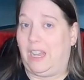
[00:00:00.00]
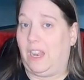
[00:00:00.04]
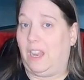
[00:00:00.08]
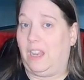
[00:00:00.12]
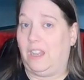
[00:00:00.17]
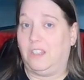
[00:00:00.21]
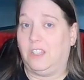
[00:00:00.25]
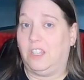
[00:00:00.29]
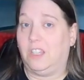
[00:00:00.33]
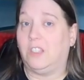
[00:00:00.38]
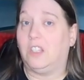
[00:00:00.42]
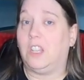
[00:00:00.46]

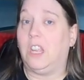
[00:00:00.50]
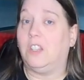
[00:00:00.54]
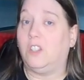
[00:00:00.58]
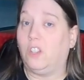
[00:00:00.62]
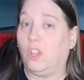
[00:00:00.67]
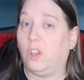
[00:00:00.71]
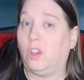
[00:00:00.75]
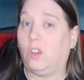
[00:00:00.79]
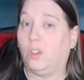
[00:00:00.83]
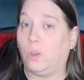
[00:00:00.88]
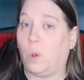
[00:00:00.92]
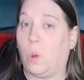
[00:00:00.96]
It just, it
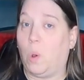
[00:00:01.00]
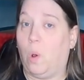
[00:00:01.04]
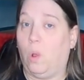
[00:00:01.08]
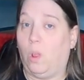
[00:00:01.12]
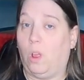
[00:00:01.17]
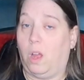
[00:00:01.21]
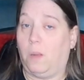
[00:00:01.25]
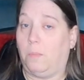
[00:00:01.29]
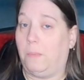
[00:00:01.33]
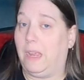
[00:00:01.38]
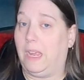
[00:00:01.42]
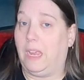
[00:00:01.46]
took a
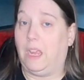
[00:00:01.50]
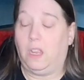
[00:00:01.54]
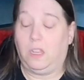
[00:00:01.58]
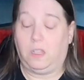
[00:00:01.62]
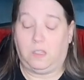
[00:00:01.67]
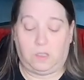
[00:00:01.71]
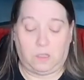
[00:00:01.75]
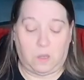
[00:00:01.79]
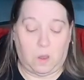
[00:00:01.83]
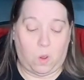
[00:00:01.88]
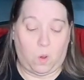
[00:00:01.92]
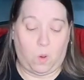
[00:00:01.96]
toll on me.
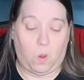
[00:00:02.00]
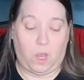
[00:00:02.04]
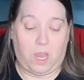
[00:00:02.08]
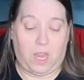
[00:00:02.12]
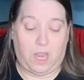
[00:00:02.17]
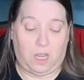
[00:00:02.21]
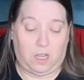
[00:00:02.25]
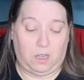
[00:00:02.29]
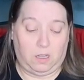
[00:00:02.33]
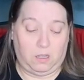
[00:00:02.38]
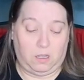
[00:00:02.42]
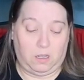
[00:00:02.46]
So
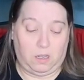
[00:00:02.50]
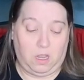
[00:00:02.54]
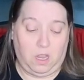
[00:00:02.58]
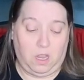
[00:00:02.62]
it,